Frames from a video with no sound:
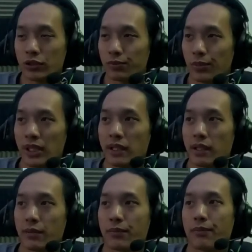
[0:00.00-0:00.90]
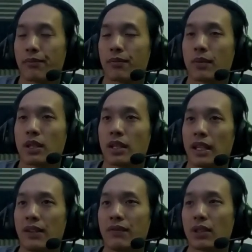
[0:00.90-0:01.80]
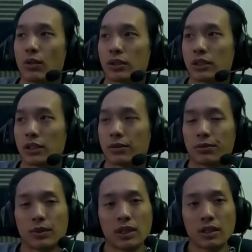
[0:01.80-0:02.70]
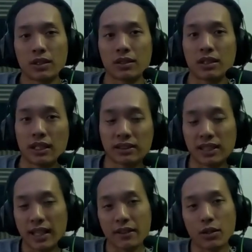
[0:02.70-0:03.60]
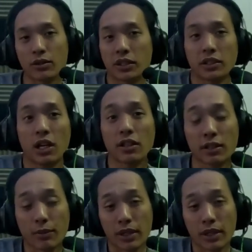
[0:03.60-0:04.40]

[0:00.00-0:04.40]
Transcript: media influencer, does not know what they're talking about in